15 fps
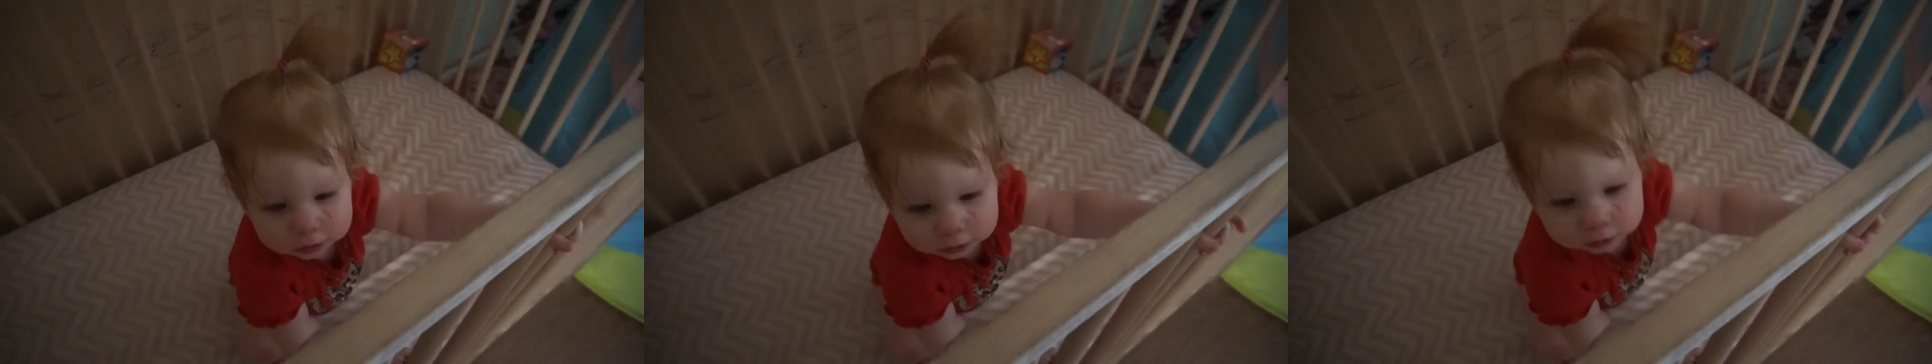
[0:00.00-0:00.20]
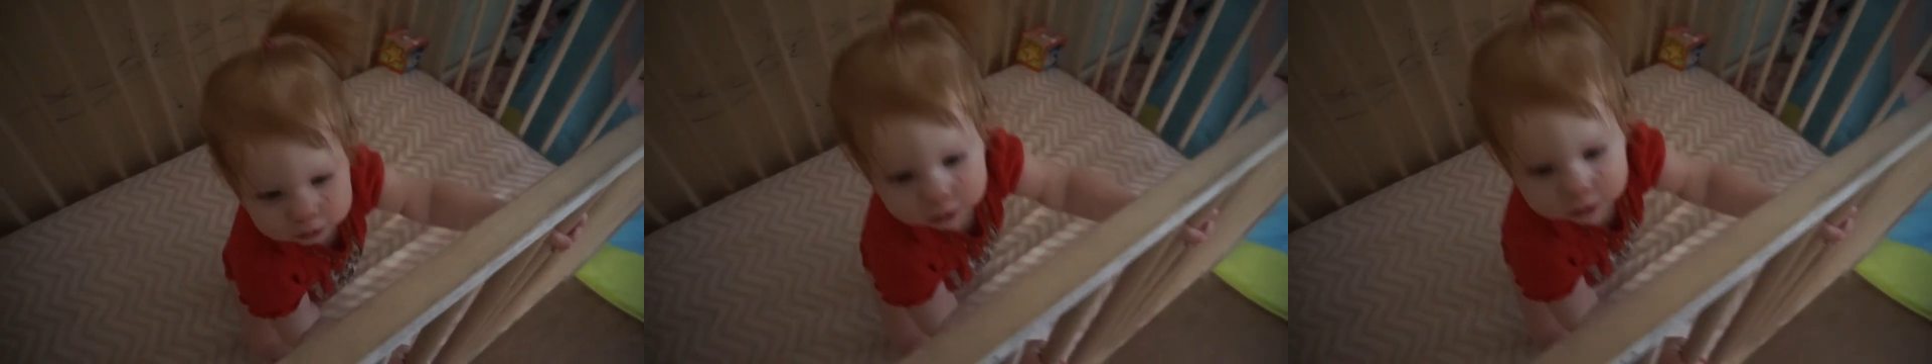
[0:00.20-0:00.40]

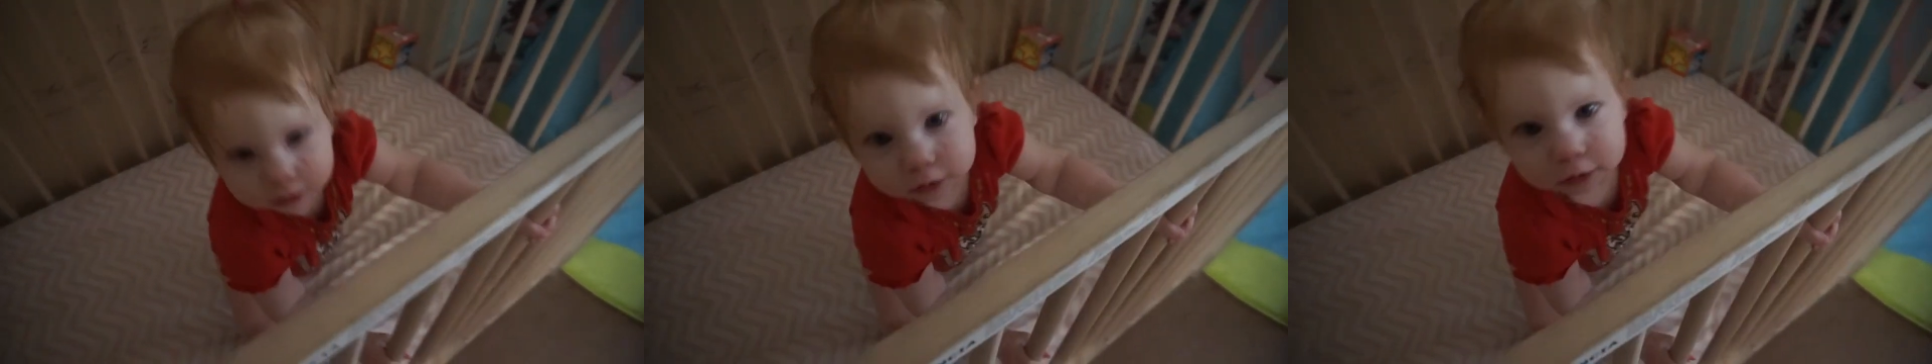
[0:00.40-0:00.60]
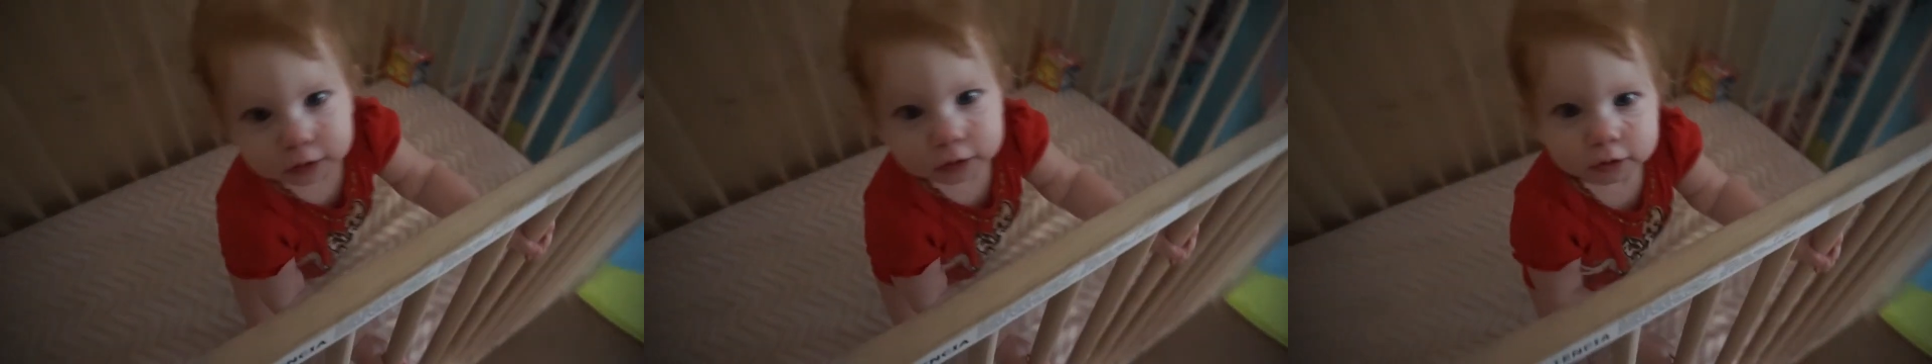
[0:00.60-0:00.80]
Look how
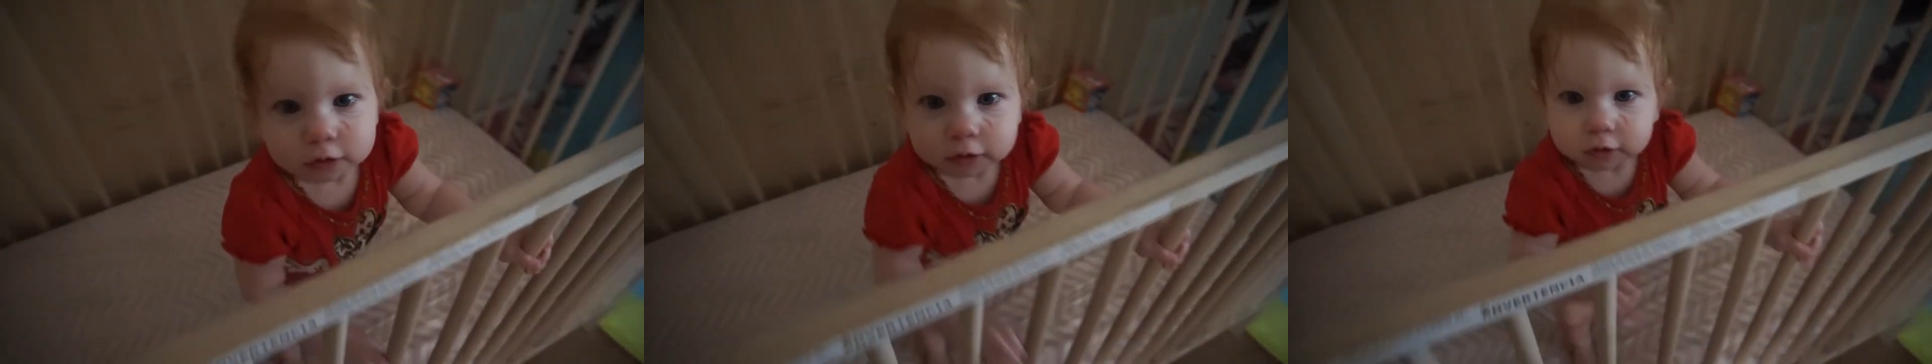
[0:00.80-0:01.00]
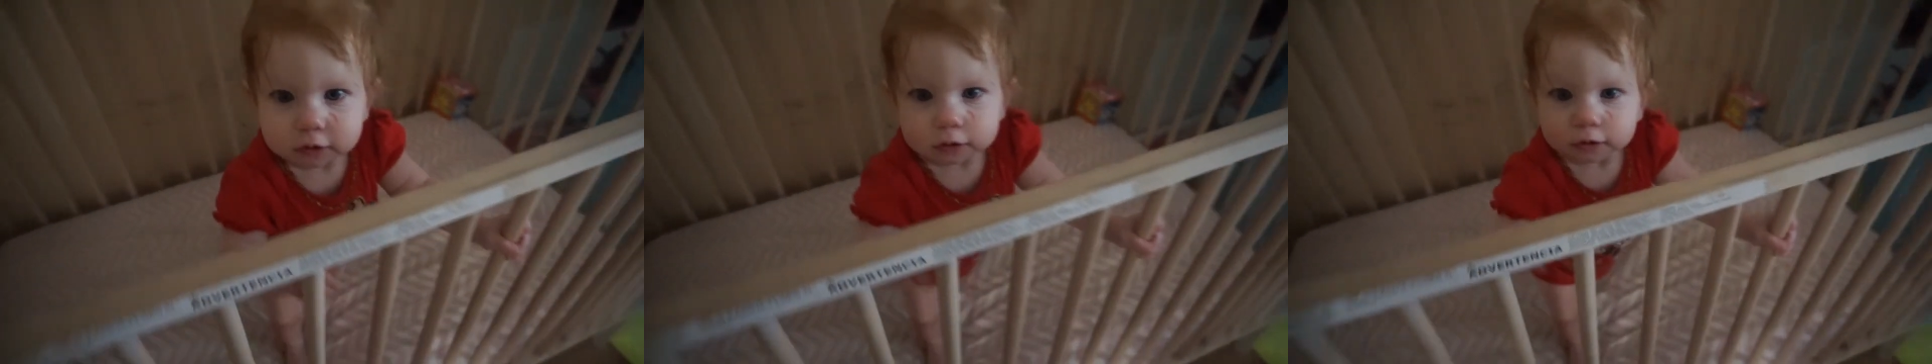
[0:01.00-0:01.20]
big you're
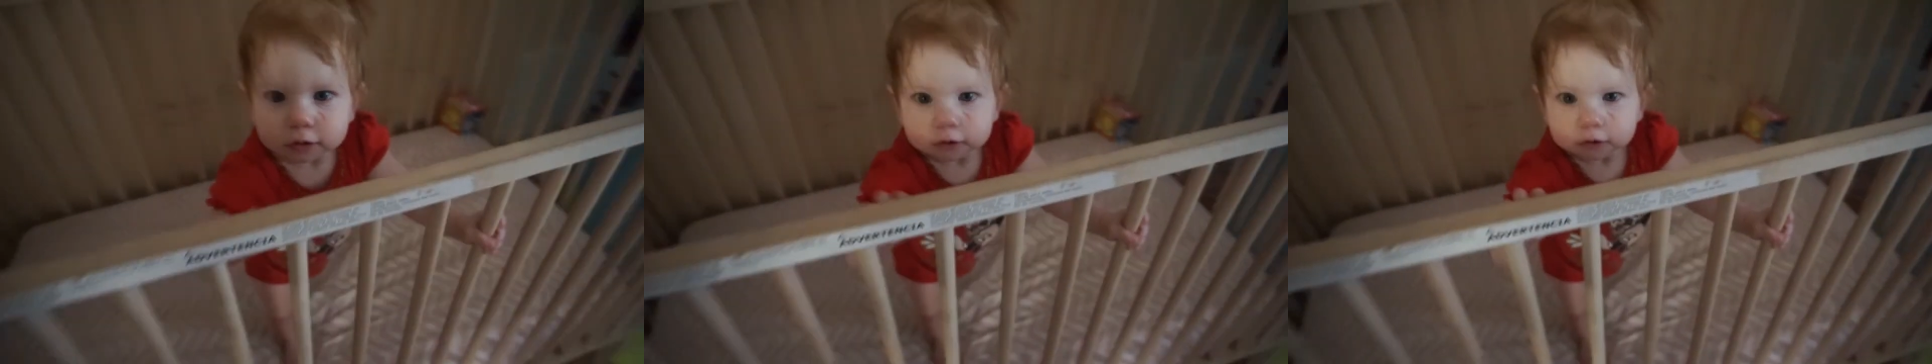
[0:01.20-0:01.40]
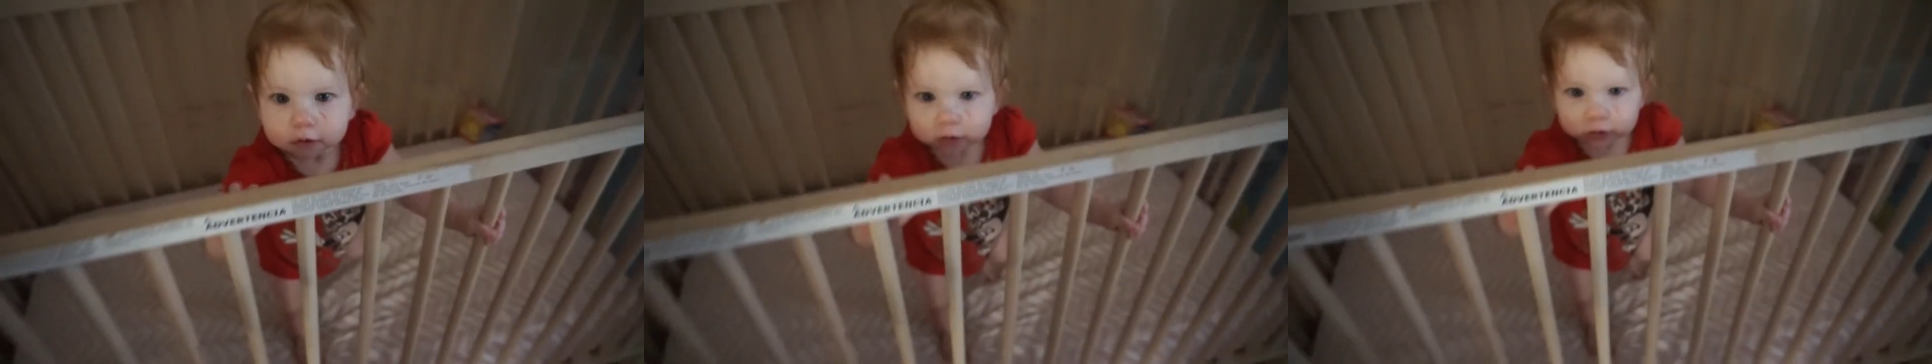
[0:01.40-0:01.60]
getting. I
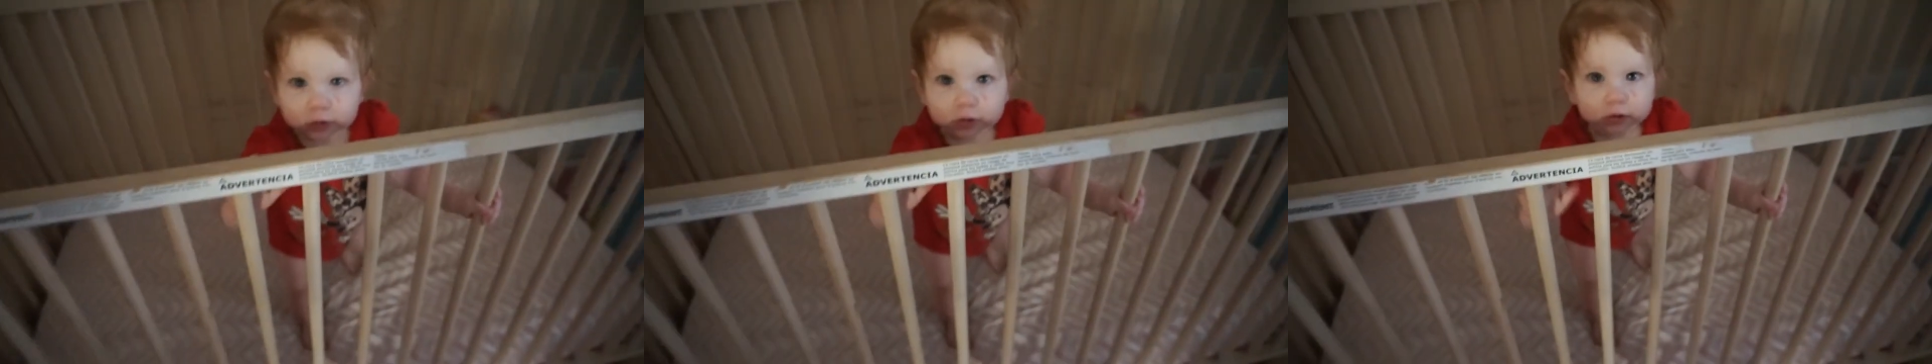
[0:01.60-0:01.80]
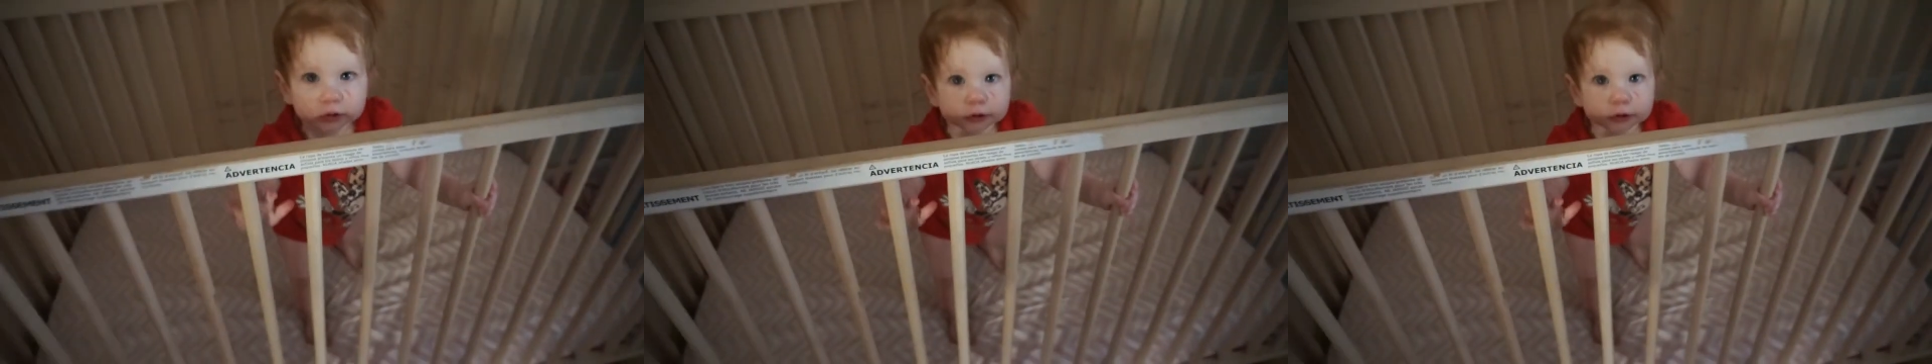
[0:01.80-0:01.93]
can't handle.